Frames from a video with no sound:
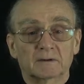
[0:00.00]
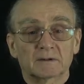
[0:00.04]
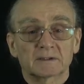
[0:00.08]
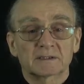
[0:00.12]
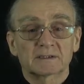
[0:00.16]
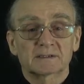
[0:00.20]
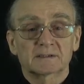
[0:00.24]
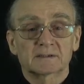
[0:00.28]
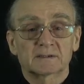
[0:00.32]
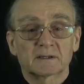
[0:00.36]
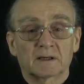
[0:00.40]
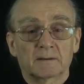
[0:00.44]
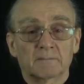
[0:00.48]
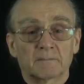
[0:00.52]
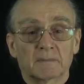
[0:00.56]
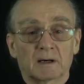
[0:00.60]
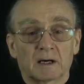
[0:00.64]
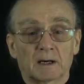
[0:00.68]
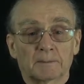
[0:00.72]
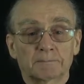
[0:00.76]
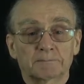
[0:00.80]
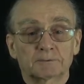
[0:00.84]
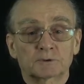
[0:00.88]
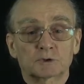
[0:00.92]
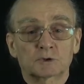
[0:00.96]
sum
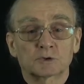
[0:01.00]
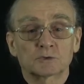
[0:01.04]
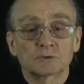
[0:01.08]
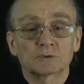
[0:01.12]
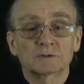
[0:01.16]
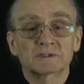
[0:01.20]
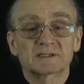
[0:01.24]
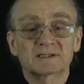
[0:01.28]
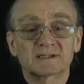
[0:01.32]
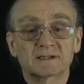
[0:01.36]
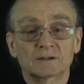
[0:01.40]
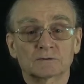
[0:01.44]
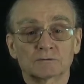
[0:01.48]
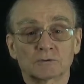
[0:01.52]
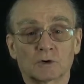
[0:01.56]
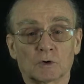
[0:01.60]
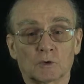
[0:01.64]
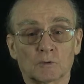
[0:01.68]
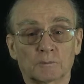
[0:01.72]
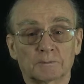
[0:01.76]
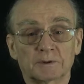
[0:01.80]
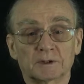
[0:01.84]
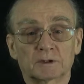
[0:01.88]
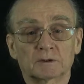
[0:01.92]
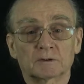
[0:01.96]
up to
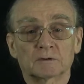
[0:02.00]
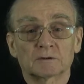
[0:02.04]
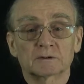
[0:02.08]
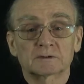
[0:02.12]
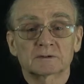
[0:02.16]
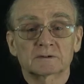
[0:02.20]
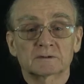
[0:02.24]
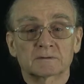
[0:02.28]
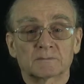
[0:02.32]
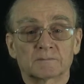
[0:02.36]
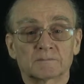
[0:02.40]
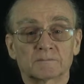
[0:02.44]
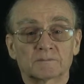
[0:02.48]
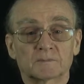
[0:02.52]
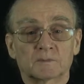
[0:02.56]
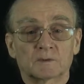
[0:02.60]
0, because